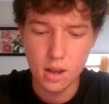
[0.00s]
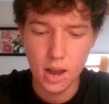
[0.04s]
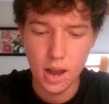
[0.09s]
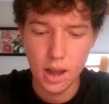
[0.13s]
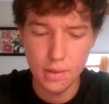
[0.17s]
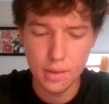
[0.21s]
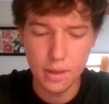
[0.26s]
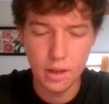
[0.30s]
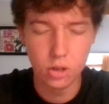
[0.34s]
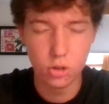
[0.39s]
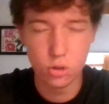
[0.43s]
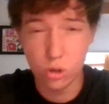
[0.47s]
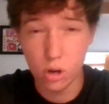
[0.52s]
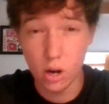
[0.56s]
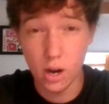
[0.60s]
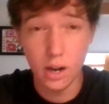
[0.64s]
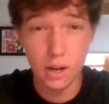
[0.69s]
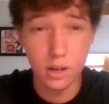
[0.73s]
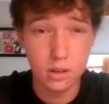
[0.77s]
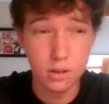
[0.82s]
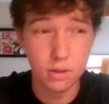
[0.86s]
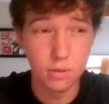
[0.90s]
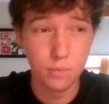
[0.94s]
and then
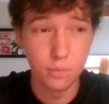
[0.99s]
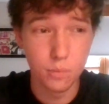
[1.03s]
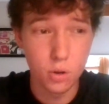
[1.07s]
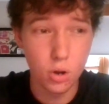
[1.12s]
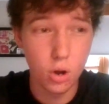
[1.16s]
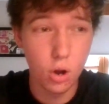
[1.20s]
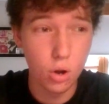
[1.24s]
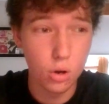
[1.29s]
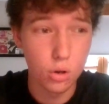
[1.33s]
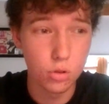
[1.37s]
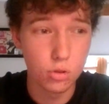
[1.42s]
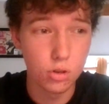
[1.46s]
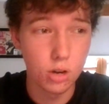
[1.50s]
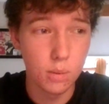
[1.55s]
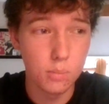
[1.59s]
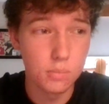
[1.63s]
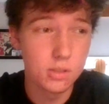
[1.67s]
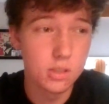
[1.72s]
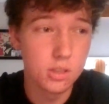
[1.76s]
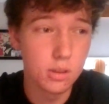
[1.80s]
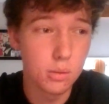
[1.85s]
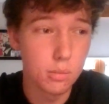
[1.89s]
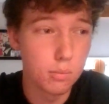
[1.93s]
trying to conjure
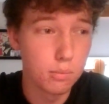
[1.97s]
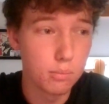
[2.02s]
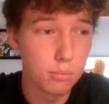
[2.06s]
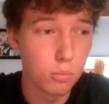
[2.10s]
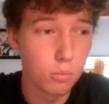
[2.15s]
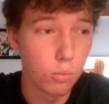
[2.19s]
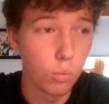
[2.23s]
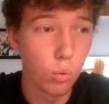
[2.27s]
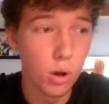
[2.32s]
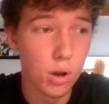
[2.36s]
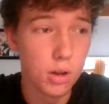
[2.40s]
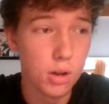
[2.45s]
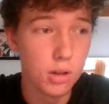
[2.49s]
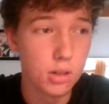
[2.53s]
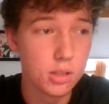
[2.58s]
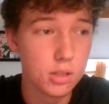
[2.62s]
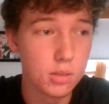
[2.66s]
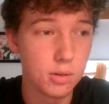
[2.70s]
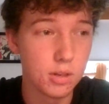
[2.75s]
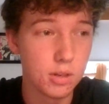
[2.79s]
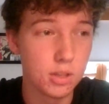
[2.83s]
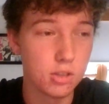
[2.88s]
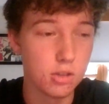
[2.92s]
up some
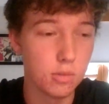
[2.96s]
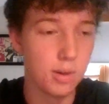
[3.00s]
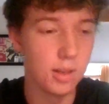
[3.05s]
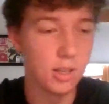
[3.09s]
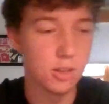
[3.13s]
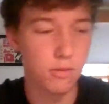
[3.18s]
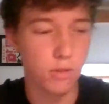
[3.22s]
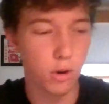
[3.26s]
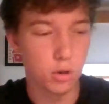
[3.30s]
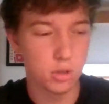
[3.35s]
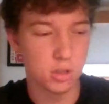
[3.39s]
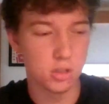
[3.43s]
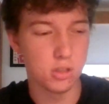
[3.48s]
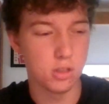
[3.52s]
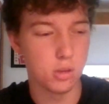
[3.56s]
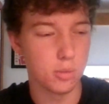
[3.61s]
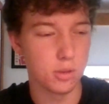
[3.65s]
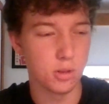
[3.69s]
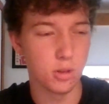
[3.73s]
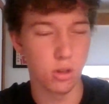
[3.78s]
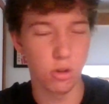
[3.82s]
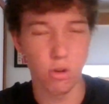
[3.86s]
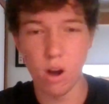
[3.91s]
words because you've been focusing so
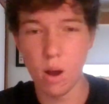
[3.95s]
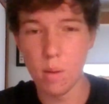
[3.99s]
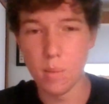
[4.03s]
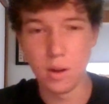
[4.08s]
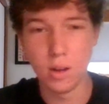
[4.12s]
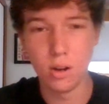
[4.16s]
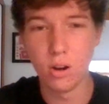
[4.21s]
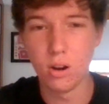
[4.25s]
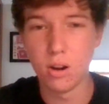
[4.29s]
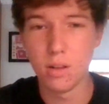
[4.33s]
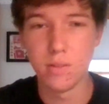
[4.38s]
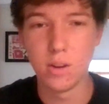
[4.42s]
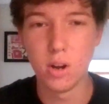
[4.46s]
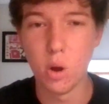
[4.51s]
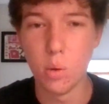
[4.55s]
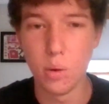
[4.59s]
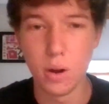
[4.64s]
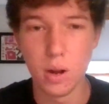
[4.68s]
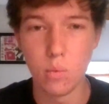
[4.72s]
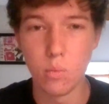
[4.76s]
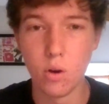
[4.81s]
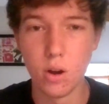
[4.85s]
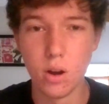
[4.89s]
much on the grammar, you don't even know
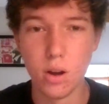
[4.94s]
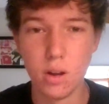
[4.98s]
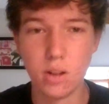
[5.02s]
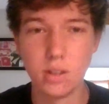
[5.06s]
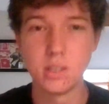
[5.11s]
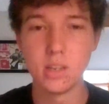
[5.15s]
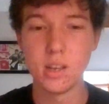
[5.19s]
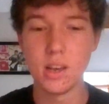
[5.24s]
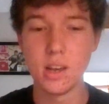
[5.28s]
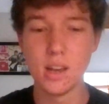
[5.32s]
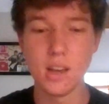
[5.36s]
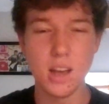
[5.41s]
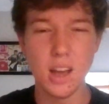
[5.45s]
any words,